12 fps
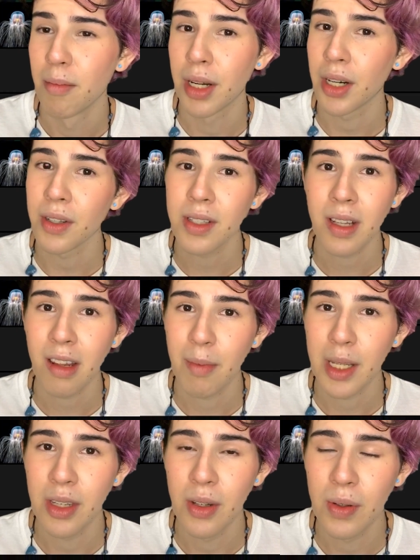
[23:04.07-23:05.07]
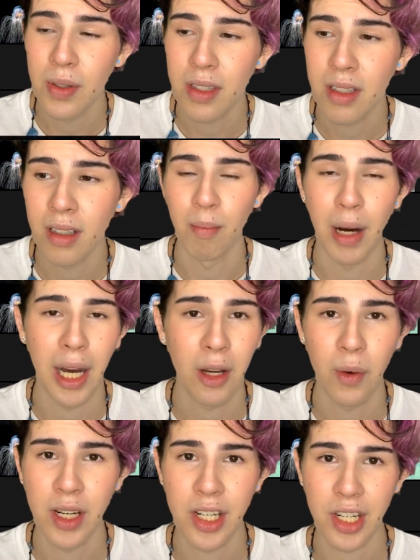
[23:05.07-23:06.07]
but also they've been used to
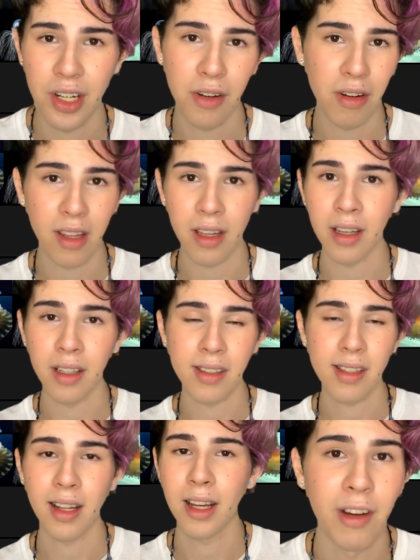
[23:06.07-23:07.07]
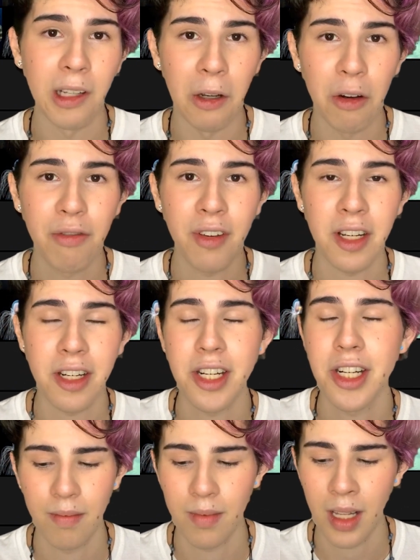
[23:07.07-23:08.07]
bioengineer things like
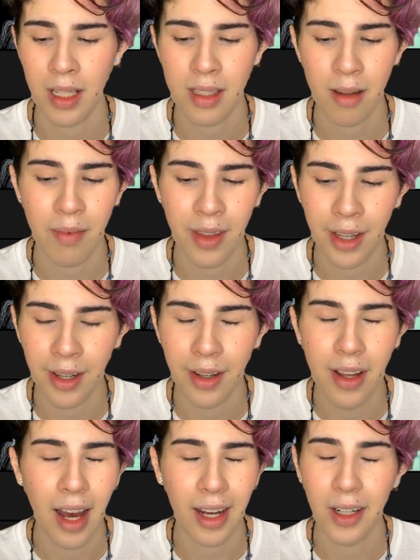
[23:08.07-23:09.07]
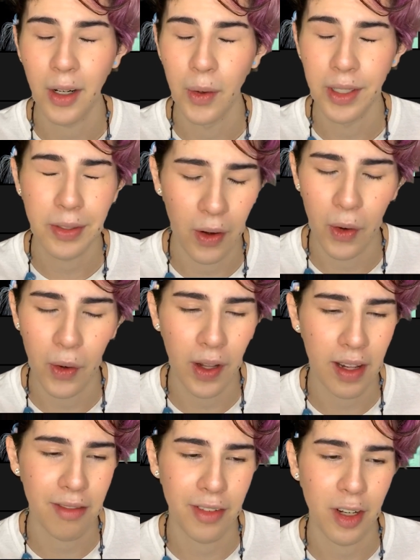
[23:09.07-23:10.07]
glowfish. That's something. I could go into a whole
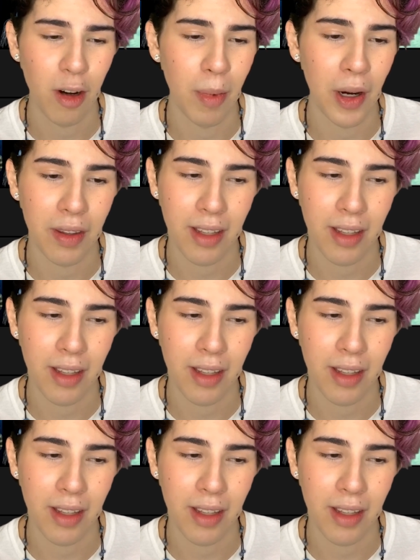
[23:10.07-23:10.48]
other video about